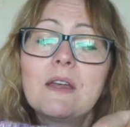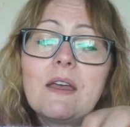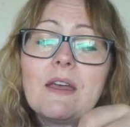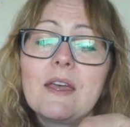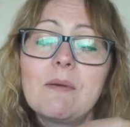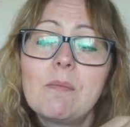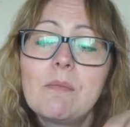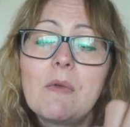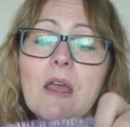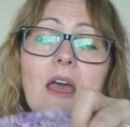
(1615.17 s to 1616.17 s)

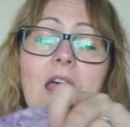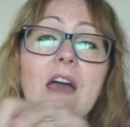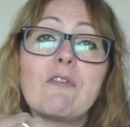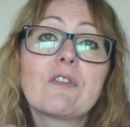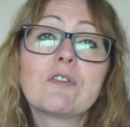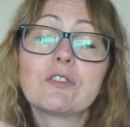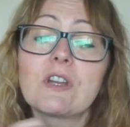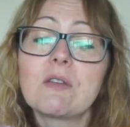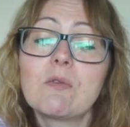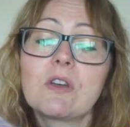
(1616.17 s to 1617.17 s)
Um, I haven't done
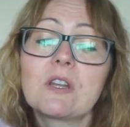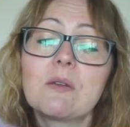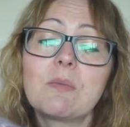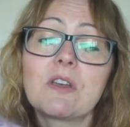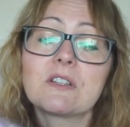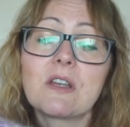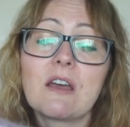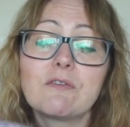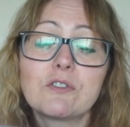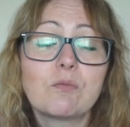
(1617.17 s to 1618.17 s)
any work on it because
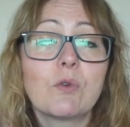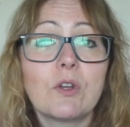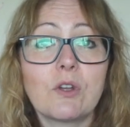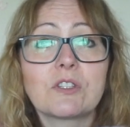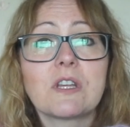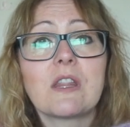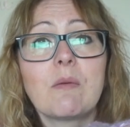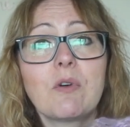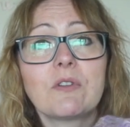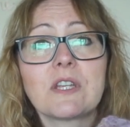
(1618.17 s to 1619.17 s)
I've worked and
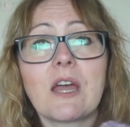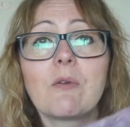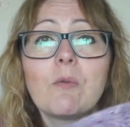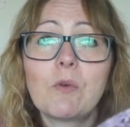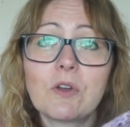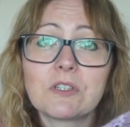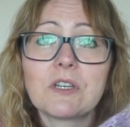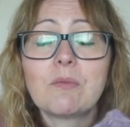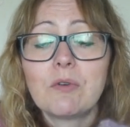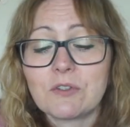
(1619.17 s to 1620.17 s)
then pulled it out, worked on
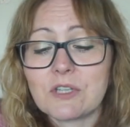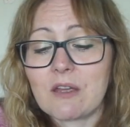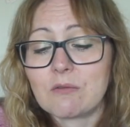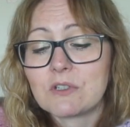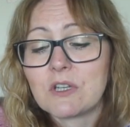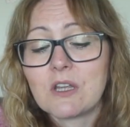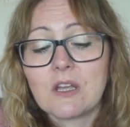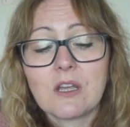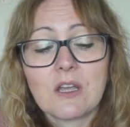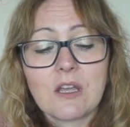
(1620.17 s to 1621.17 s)
it, pulled it out.
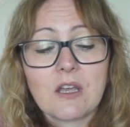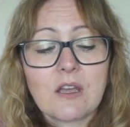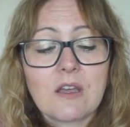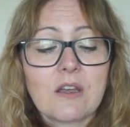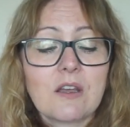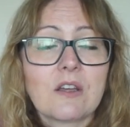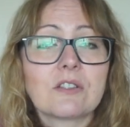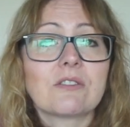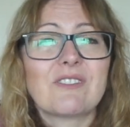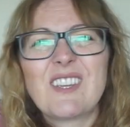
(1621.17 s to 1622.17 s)

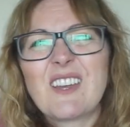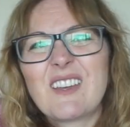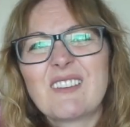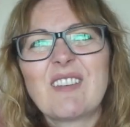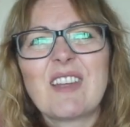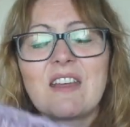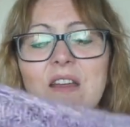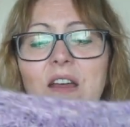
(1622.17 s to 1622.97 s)
So yeah, yeah